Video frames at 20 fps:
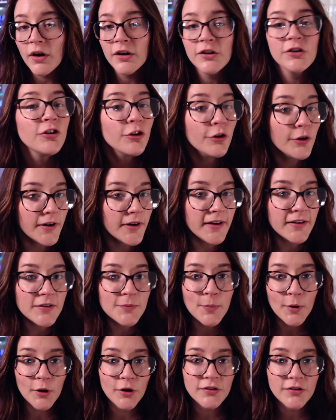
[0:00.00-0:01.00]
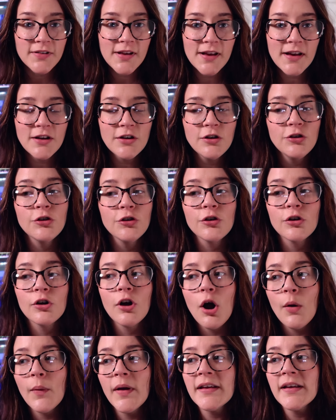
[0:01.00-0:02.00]
curious person, you're
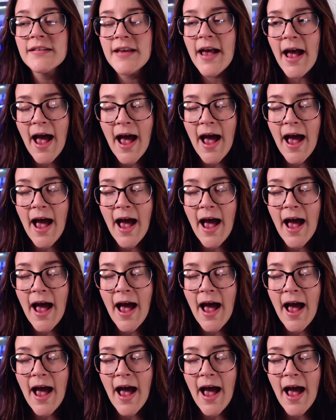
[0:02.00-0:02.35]
going to